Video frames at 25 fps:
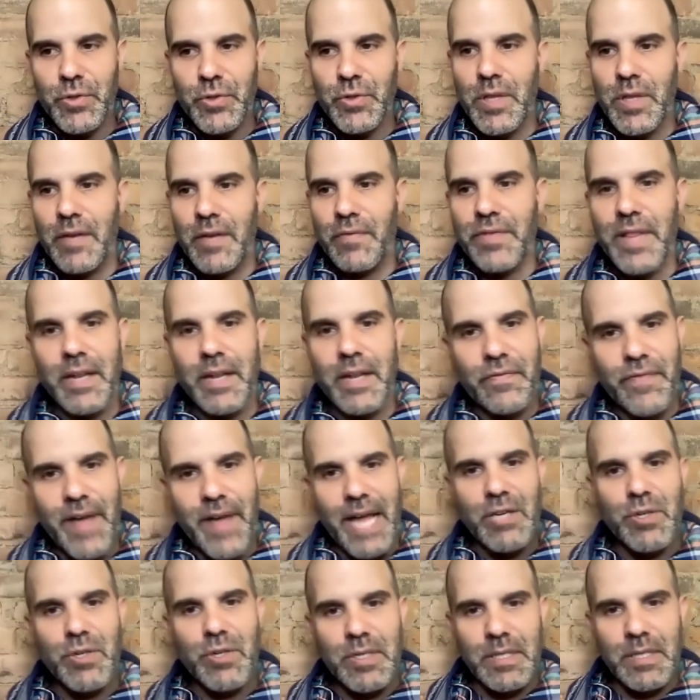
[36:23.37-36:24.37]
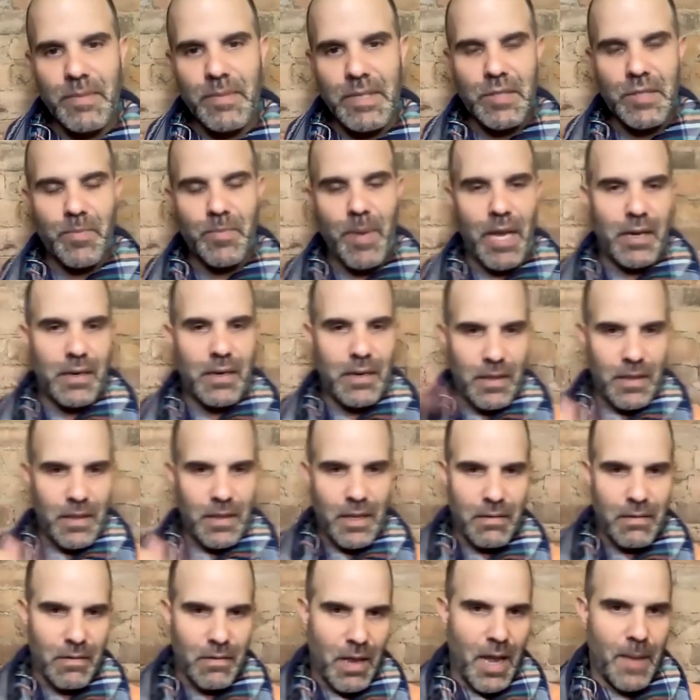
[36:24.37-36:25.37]
So they fled fascism in Spain and
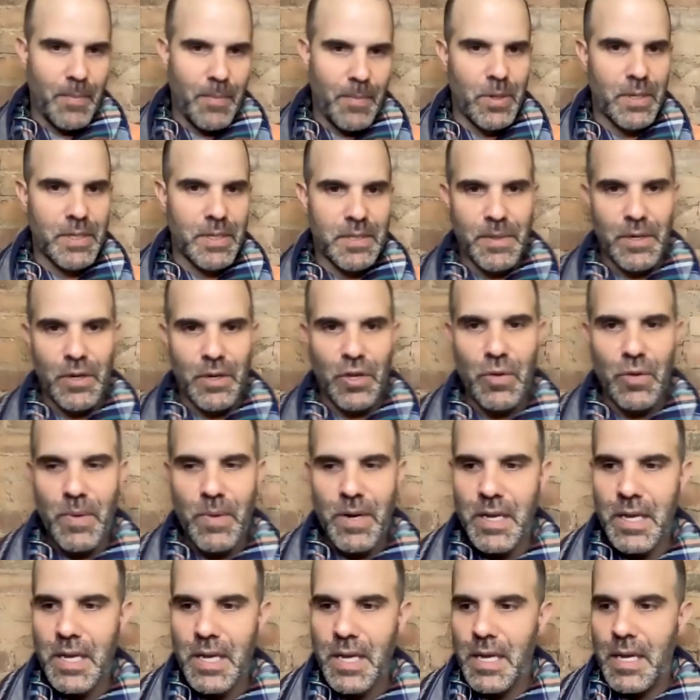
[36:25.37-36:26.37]
then communism in Cuba.